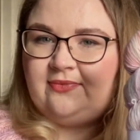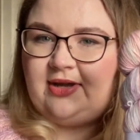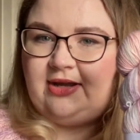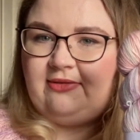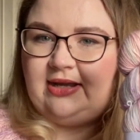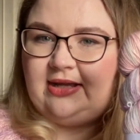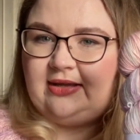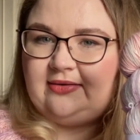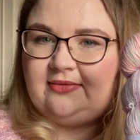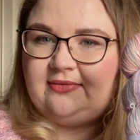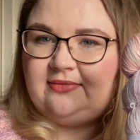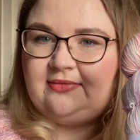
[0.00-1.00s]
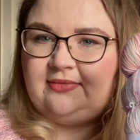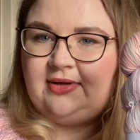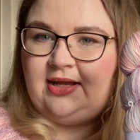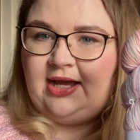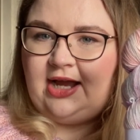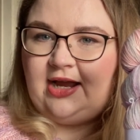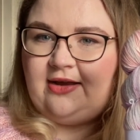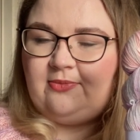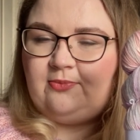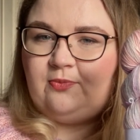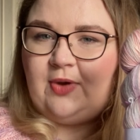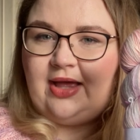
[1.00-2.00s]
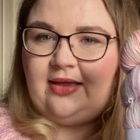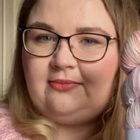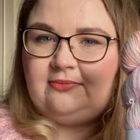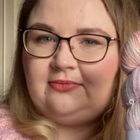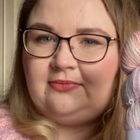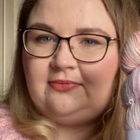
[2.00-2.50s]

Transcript: I reckon. I, well,